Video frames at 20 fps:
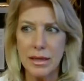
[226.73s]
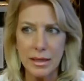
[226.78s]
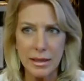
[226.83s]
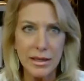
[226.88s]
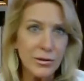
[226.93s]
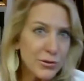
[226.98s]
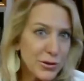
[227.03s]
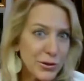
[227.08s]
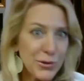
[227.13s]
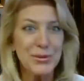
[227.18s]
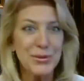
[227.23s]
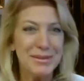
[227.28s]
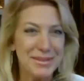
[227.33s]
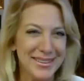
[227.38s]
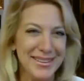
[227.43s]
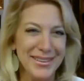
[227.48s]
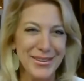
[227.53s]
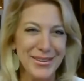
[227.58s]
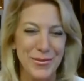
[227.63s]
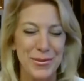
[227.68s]
easier
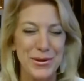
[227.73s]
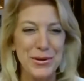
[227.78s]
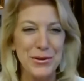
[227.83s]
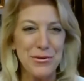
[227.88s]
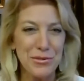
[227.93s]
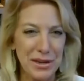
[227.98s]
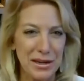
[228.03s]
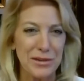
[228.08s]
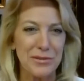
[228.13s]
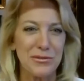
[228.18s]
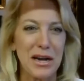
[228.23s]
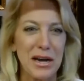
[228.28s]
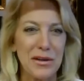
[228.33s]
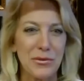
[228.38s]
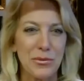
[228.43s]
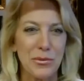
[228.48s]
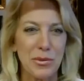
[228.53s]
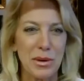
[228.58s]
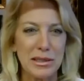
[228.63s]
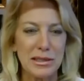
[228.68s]
when you've kind of got
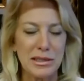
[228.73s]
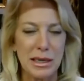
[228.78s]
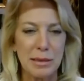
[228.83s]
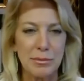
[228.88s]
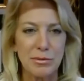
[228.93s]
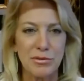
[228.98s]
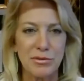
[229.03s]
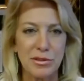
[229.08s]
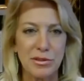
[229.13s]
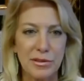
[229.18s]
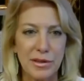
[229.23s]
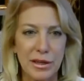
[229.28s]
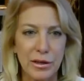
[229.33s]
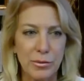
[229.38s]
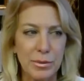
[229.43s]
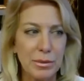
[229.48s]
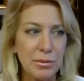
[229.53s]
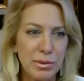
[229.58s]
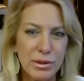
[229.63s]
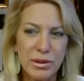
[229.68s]
the right type of
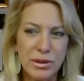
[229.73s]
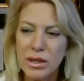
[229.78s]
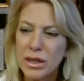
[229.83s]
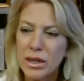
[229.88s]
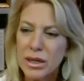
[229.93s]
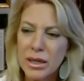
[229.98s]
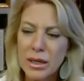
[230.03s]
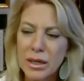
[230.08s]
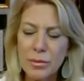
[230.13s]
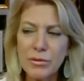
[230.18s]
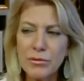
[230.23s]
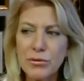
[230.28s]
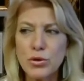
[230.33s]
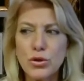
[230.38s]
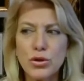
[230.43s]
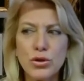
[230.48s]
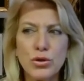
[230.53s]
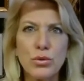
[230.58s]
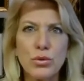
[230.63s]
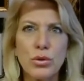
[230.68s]
environment. But
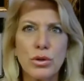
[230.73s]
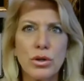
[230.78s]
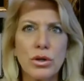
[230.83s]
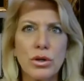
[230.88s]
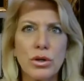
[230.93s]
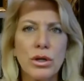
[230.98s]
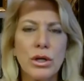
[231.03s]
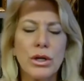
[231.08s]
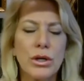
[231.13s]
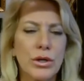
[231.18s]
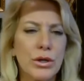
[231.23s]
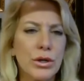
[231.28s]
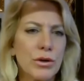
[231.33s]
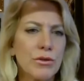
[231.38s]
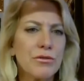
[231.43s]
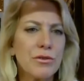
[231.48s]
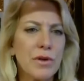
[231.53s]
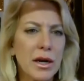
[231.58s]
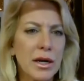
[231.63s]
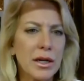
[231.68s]
for sure,
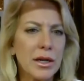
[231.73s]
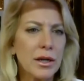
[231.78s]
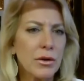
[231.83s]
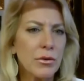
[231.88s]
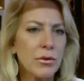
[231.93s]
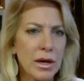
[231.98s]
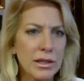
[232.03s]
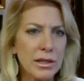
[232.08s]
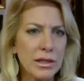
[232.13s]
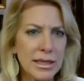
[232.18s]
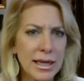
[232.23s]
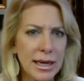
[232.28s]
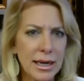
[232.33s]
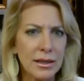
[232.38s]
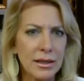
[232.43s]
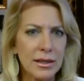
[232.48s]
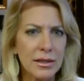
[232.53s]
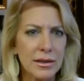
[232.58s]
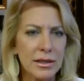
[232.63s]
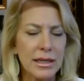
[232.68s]
finding great
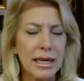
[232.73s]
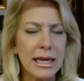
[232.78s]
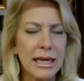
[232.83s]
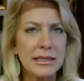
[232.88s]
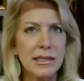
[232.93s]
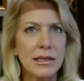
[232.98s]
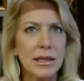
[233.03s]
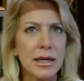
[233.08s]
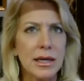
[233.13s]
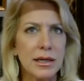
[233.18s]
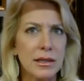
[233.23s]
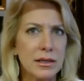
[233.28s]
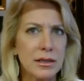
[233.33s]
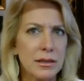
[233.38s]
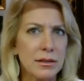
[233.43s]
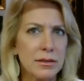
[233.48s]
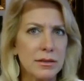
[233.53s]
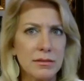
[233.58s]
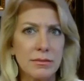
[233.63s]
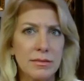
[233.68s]
talent that has a lot of
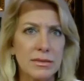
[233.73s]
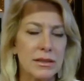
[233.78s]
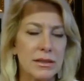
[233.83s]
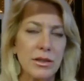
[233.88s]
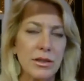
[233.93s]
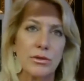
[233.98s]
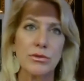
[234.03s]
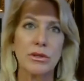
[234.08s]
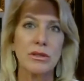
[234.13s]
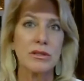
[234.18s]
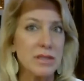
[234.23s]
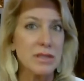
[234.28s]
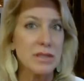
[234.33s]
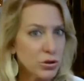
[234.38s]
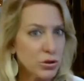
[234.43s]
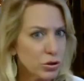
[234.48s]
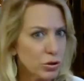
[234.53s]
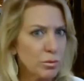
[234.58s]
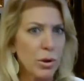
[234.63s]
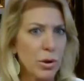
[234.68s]
the
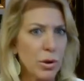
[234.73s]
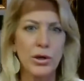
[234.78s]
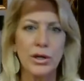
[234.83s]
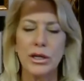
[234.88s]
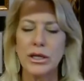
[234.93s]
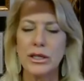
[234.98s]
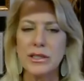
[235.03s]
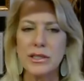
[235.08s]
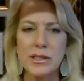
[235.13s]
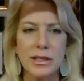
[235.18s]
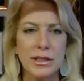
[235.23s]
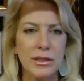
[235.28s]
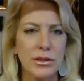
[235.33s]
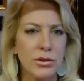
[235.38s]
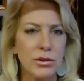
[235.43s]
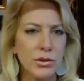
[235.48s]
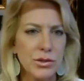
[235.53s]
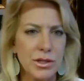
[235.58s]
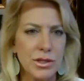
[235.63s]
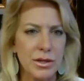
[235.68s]
digital marketing
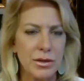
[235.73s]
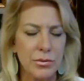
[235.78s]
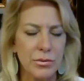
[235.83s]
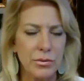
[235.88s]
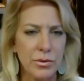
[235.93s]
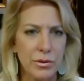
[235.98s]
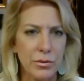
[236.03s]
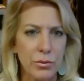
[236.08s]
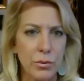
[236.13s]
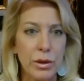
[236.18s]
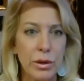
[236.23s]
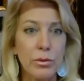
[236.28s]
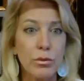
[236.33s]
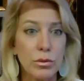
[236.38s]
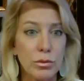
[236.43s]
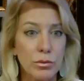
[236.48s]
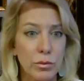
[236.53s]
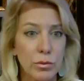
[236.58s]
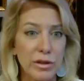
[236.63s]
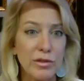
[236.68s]
skills
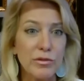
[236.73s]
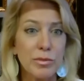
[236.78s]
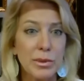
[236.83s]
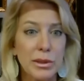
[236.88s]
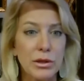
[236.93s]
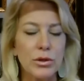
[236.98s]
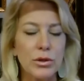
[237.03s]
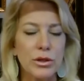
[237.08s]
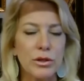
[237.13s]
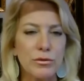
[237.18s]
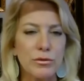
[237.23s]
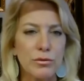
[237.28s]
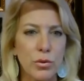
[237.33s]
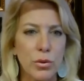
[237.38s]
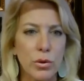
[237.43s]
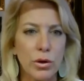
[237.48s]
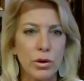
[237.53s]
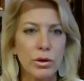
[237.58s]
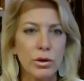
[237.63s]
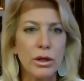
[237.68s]
that we've been looking
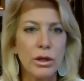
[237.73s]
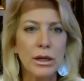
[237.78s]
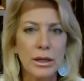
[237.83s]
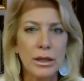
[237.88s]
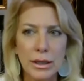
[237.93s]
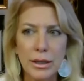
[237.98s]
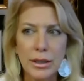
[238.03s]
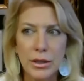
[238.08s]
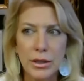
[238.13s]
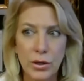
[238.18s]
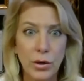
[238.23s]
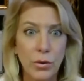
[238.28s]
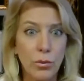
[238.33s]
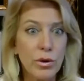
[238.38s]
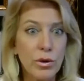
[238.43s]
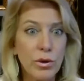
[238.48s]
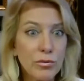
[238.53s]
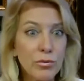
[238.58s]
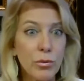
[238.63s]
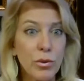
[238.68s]
for.
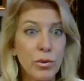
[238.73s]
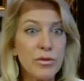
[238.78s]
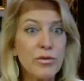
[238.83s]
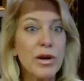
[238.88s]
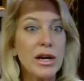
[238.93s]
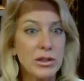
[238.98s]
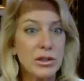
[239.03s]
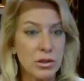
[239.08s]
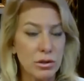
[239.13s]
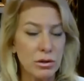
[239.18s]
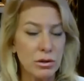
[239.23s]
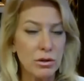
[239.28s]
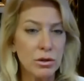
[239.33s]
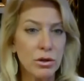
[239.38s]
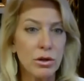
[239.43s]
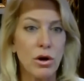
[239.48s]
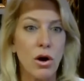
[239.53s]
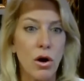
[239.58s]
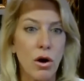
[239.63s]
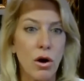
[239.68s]
We've had to look